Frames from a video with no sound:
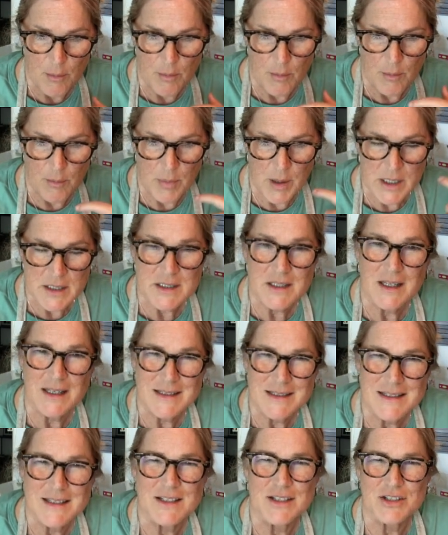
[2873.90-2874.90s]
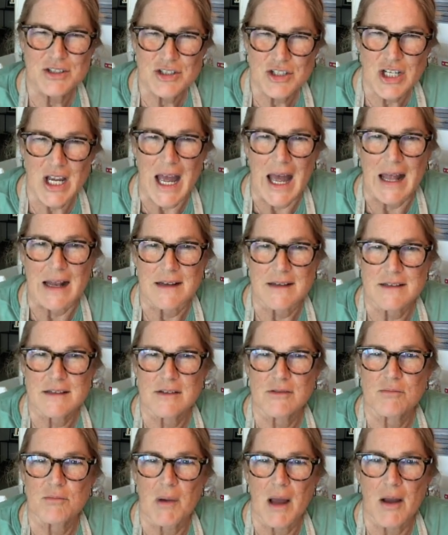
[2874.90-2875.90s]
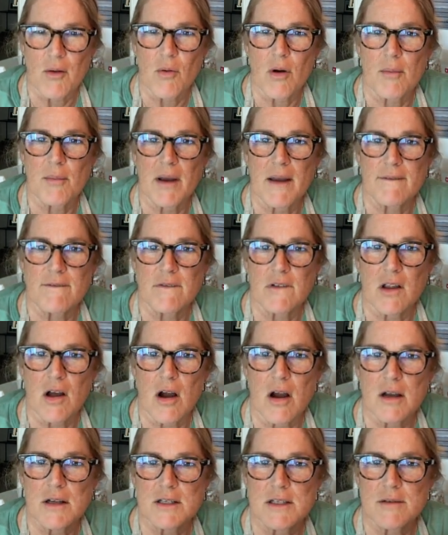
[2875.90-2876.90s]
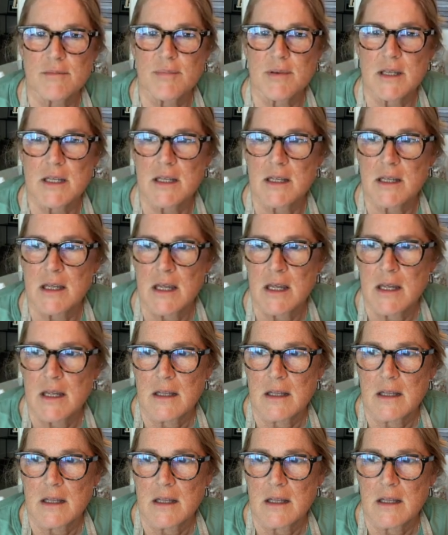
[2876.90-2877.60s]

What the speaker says: it's nice to just chat. So I want my vlog to be